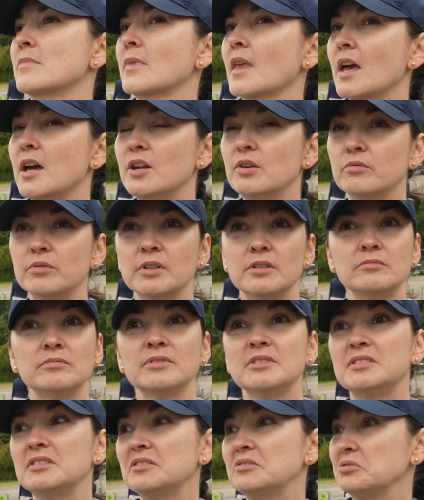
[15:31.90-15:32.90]
Anyway,
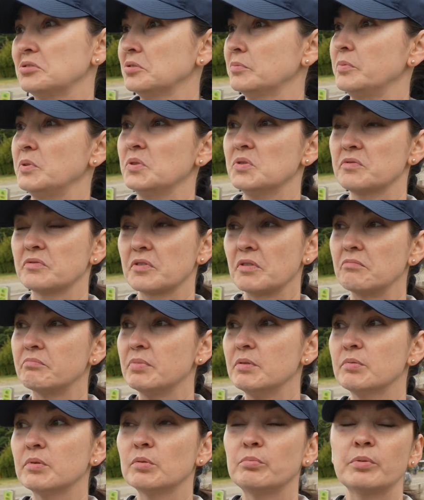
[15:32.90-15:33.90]
it's just beautiful.
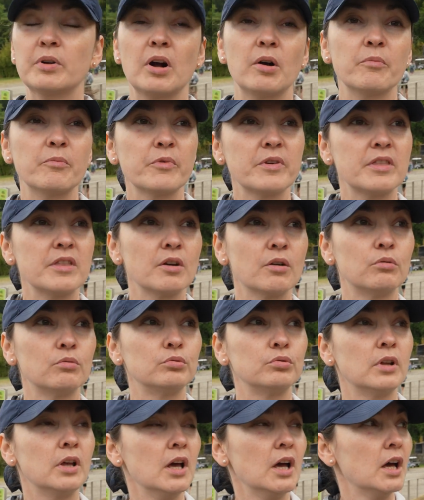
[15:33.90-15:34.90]
People come with their
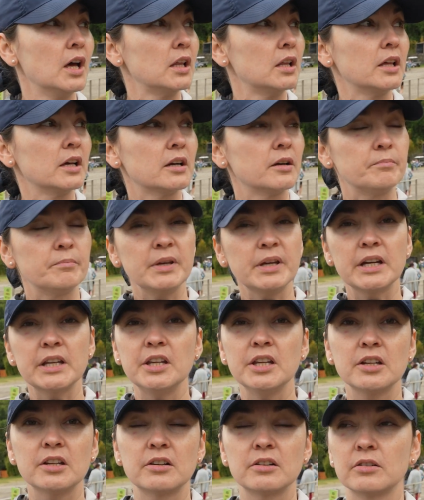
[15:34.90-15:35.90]
own, like a
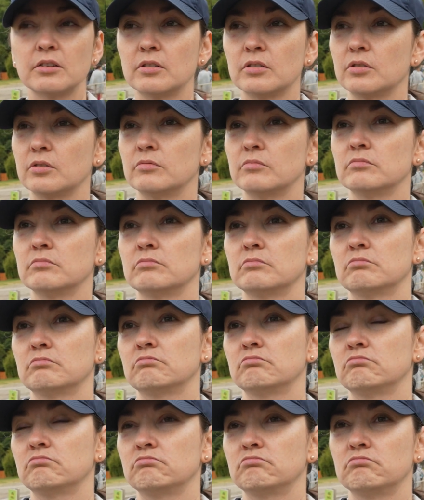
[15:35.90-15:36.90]
picnic
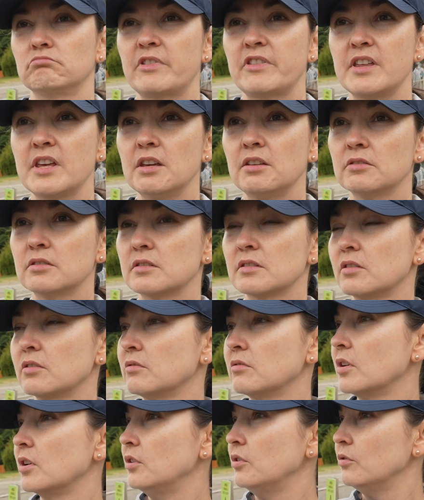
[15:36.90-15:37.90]
things,
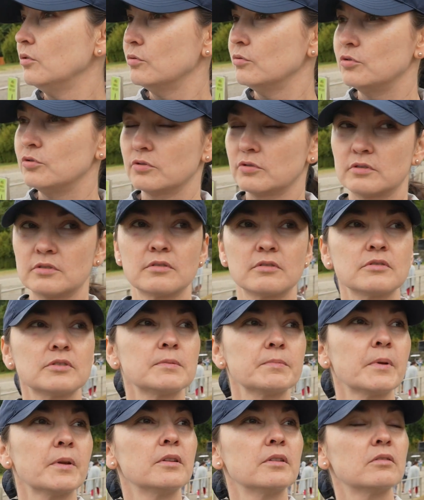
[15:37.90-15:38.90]
and then you just
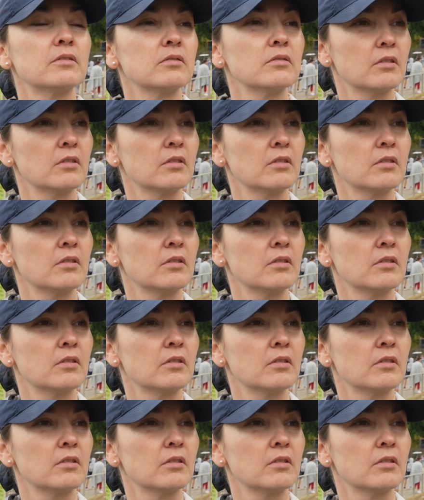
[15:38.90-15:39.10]
spend.